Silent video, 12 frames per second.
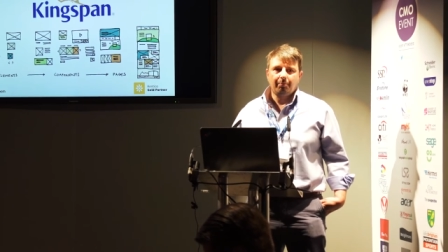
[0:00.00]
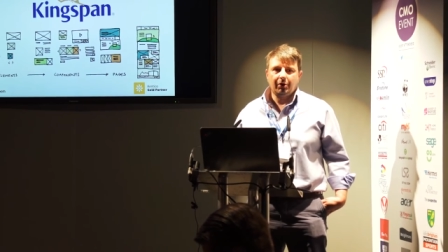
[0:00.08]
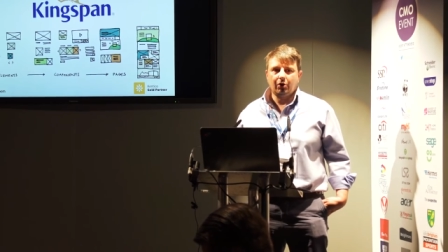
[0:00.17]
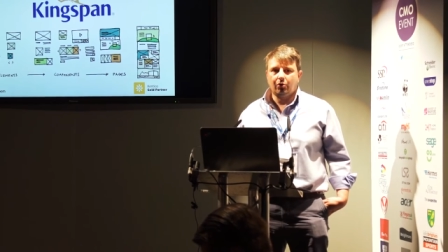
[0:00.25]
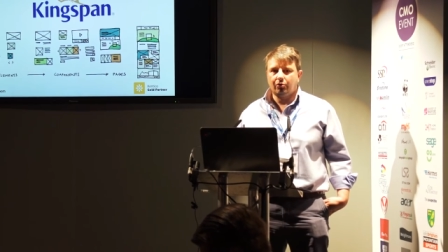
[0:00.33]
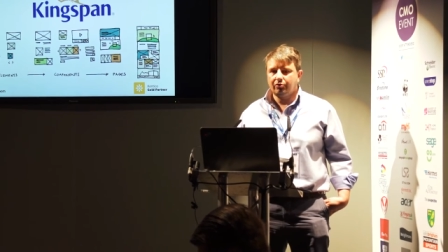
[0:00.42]

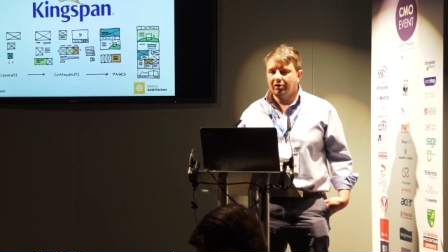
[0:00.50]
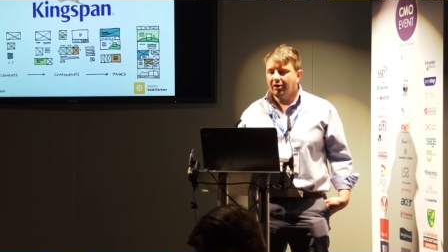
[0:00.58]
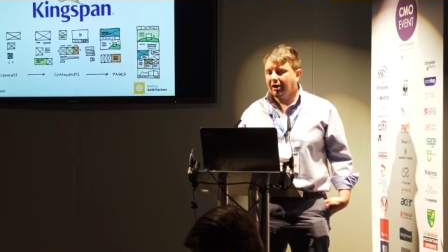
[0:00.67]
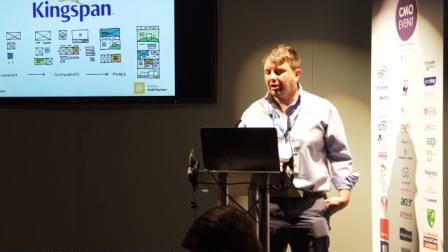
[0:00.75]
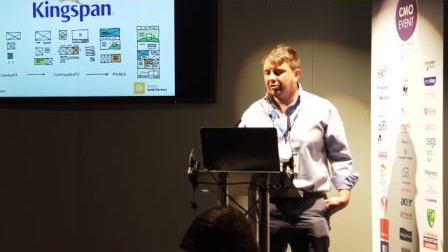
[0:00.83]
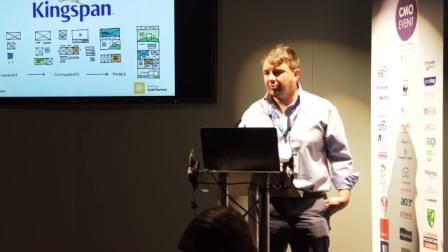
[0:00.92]
build
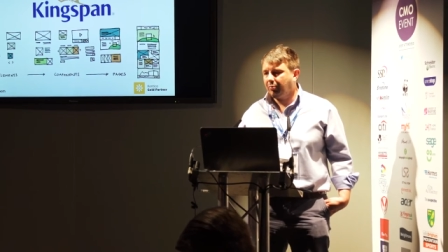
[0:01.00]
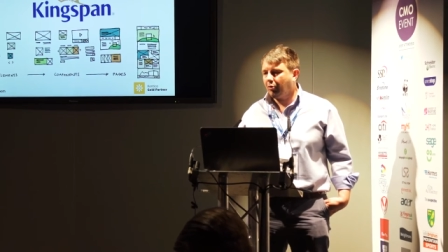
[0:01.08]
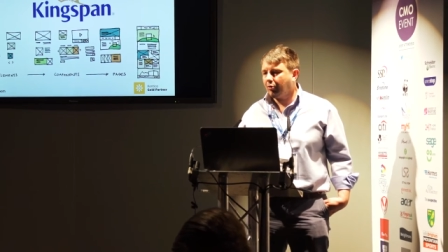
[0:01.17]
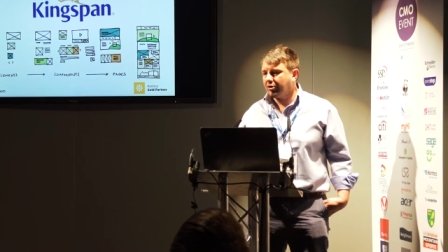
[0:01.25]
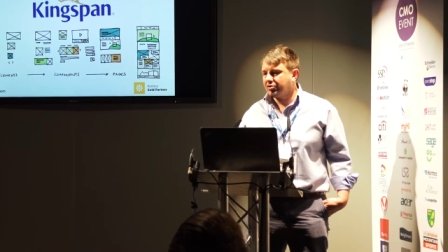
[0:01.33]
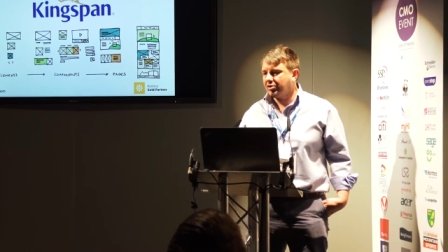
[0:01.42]
and
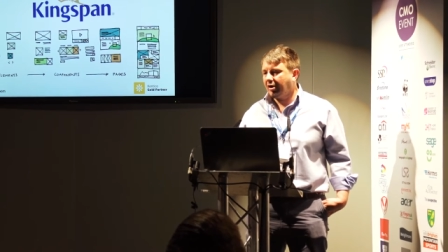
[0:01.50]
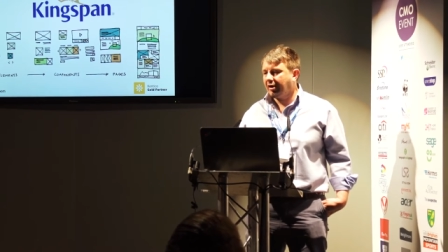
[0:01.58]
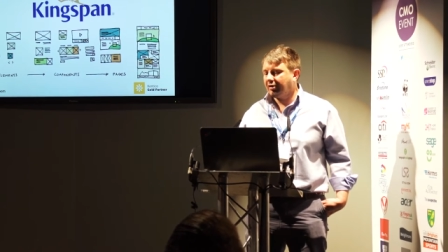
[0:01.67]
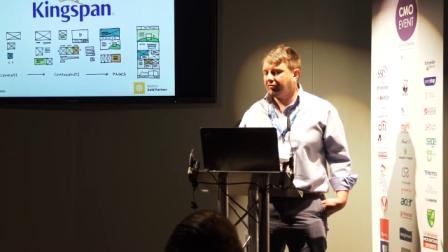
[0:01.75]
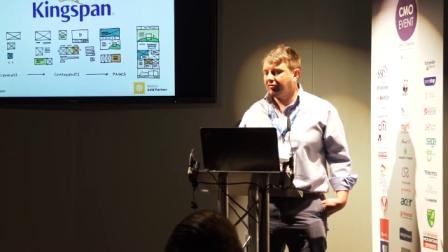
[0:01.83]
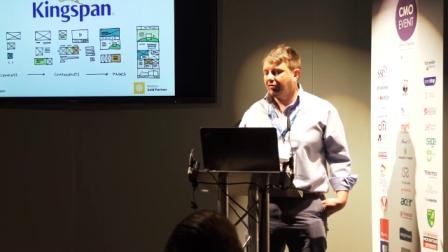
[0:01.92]
deploy a
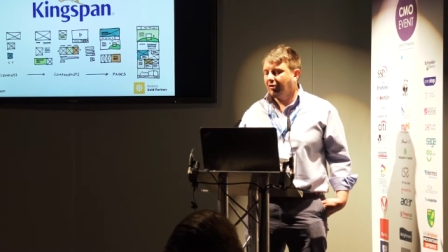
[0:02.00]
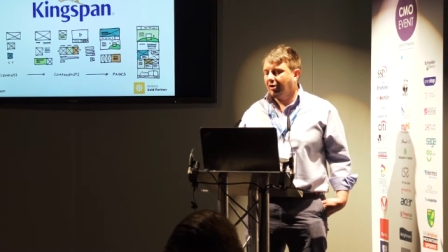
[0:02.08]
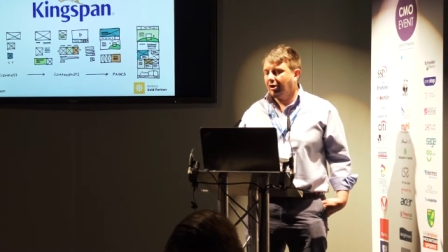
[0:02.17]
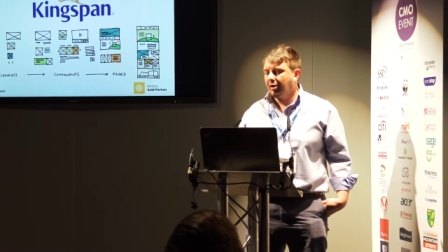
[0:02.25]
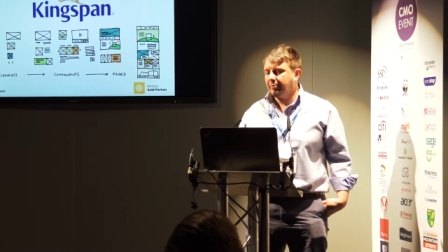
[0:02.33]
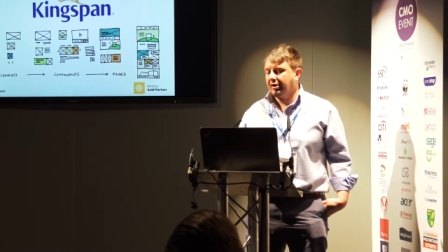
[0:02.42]
site
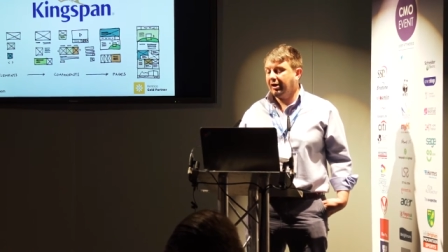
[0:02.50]
um,